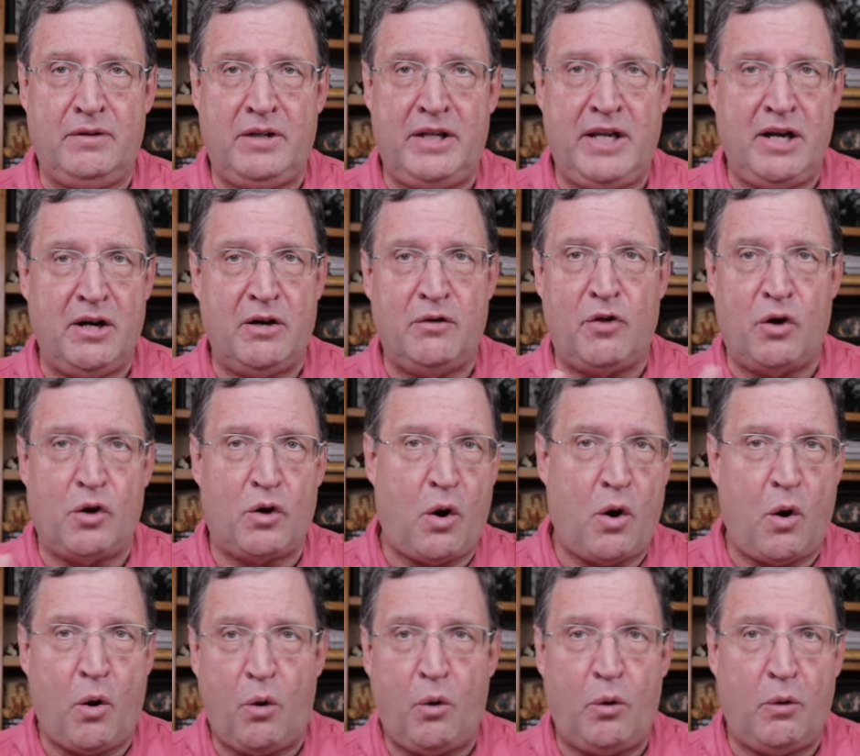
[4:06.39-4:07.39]
gear their
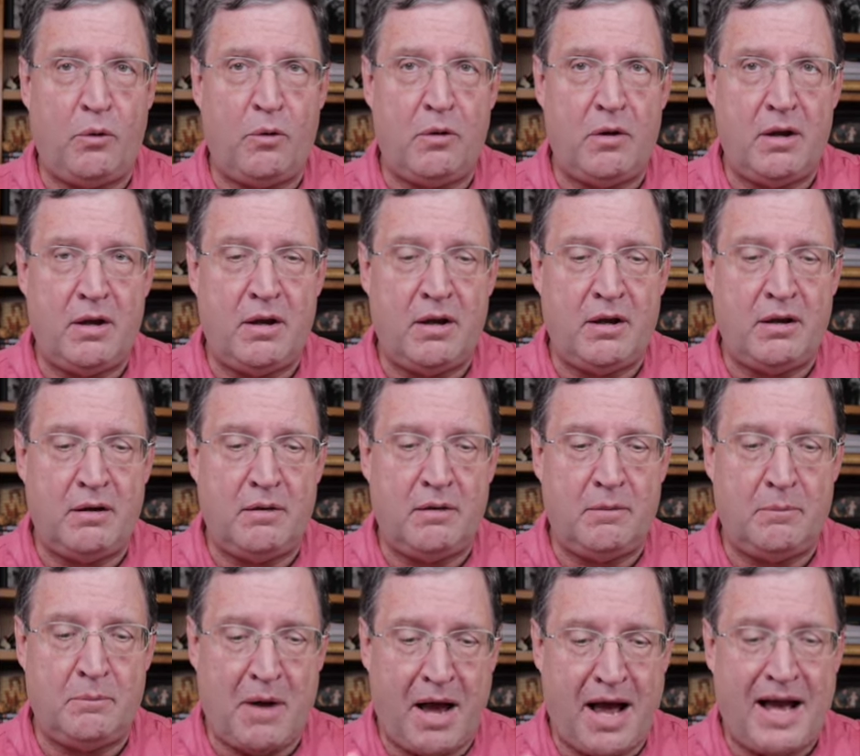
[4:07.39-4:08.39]
whole
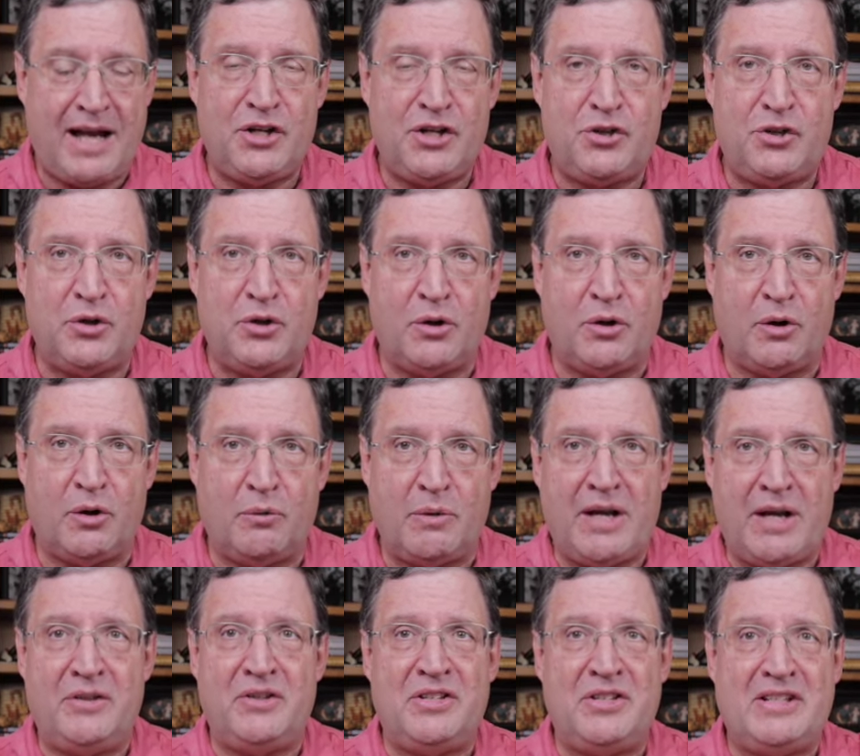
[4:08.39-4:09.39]
posture
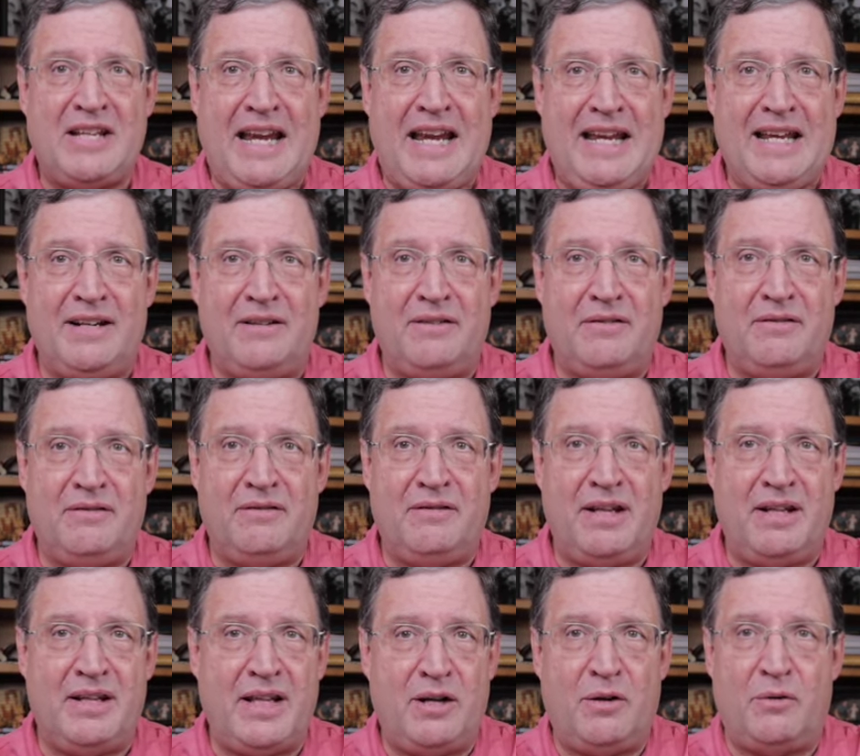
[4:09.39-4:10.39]
around the stand,
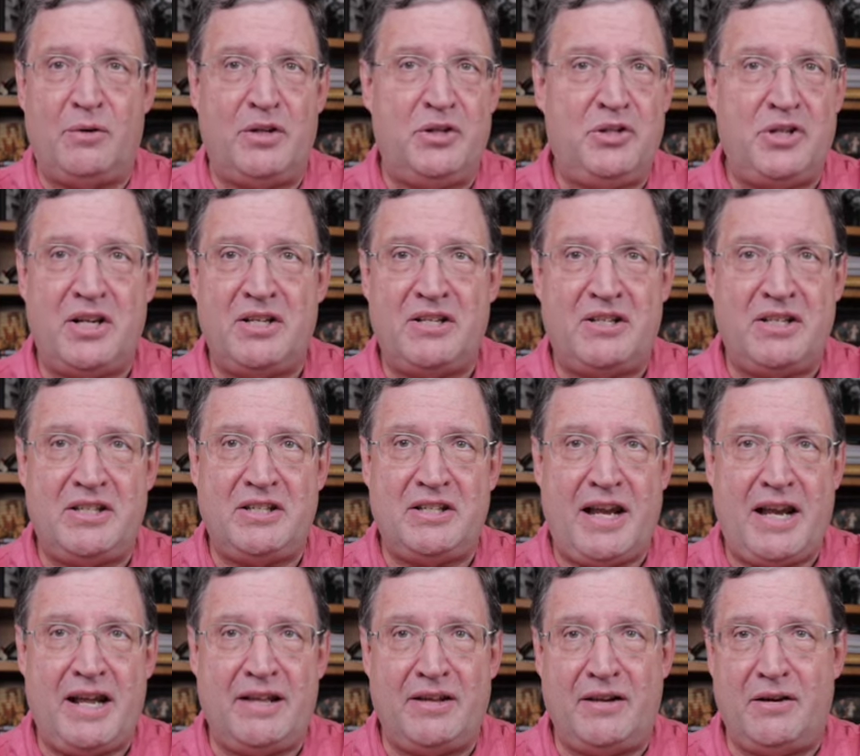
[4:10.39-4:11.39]
and they don't adjust the stand.